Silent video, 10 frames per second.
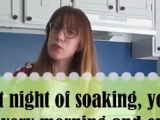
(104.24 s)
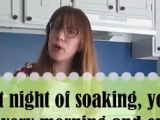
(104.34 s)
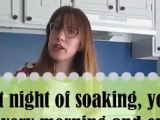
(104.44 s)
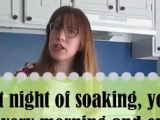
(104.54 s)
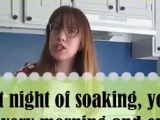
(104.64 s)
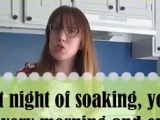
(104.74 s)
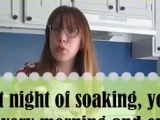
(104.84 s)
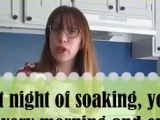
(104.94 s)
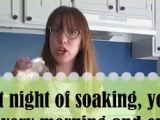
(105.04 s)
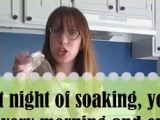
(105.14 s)
water because
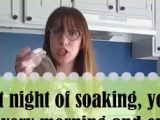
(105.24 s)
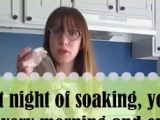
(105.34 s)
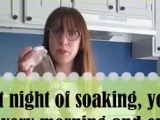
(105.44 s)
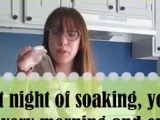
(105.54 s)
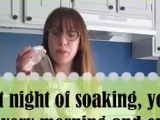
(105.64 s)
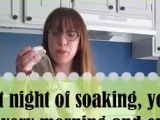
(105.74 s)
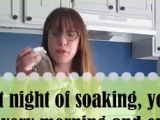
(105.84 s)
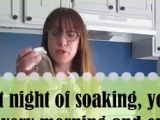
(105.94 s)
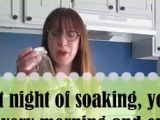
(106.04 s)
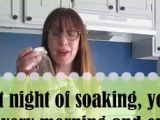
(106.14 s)
we are going to
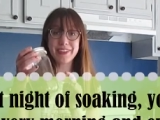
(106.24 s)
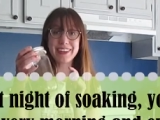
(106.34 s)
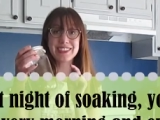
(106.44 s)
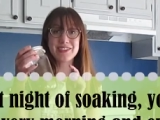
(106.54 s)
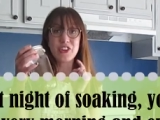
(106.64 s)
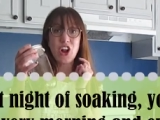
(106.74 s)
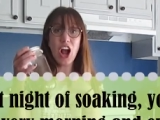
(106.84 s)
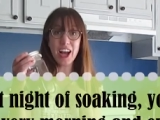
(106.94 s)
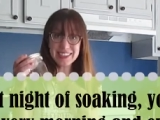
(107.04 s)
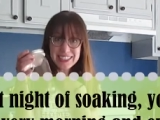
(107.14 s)
sprout these for
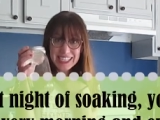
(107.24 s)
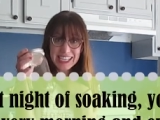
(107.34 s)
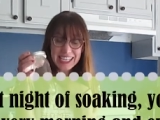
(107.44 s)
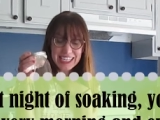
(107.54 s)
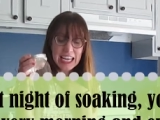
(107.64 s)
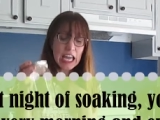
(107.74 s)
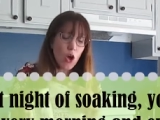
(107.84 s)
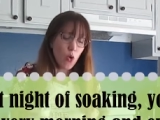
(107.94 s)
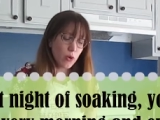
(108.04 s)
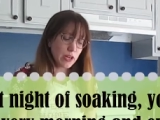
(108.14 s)
us to eat,
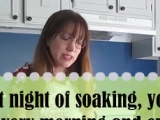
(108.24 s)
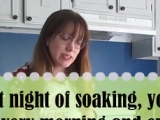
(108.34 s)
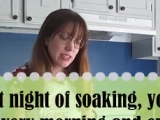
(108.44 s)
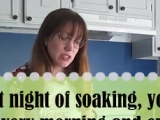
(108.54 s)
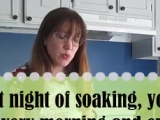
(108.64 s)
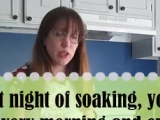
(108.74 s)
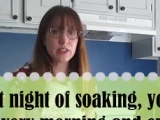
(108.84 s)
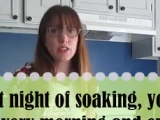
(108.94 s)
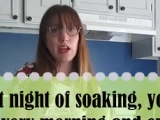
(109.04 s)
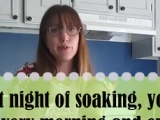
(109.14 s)
whereas these
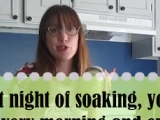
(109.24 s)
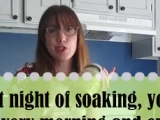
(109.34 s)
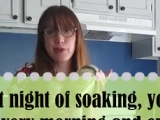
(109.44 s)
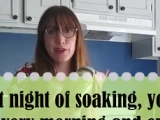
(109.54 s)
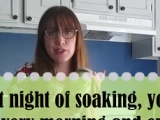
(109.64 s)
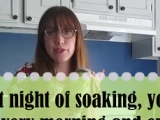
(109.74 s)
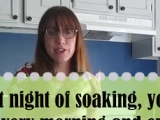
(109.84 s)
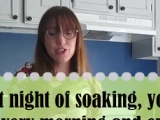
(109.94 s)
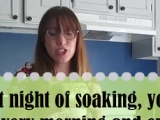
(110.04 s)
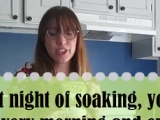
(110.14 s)
ones I'm just sprouting for
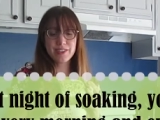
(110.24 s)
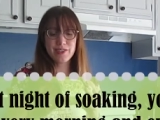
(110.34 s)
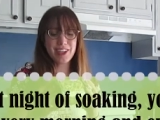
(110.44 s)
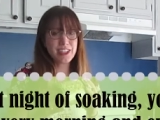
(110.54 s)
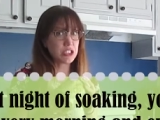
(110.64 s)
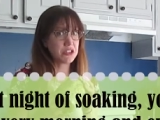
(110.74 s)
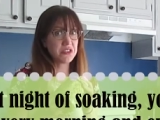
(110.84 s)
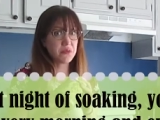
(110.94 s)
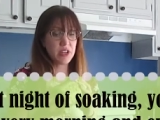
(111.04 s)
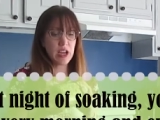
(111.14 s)
the chickens, so I just use
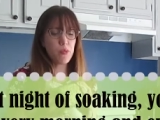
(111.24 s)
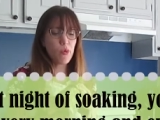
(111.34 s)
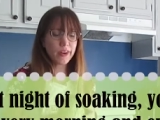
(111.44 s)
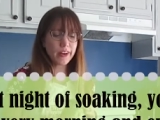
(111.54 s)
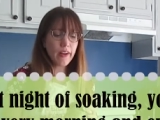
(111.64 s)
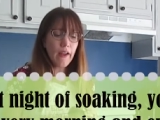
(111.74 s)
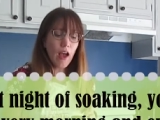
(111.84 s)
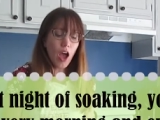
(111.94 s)
some tap water.